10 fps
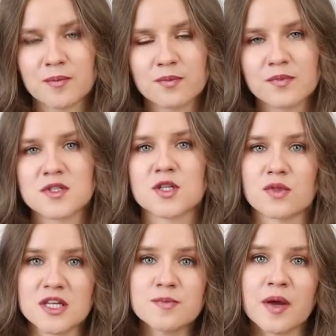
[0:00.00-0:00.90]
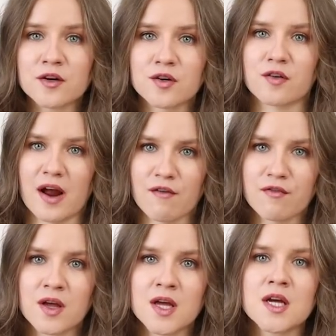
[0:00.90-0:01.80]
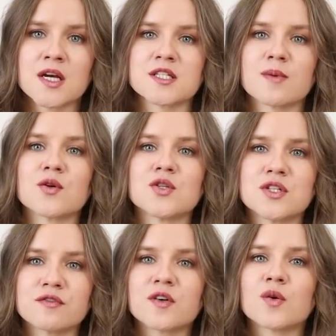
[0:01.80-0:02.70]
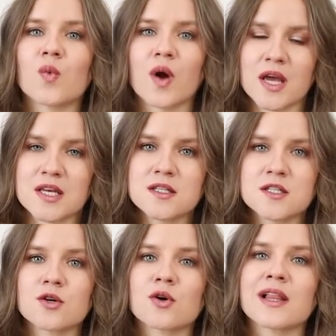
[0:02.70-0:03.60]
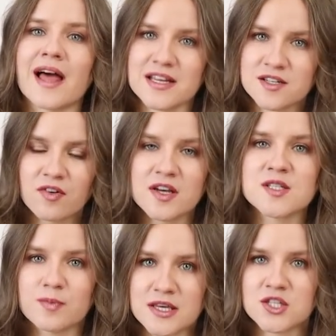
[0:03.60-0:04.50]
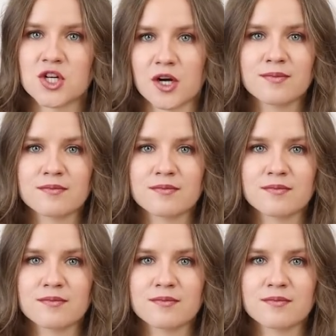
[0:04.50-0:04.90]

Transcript: So this paragraph is about different ways to classify space junk.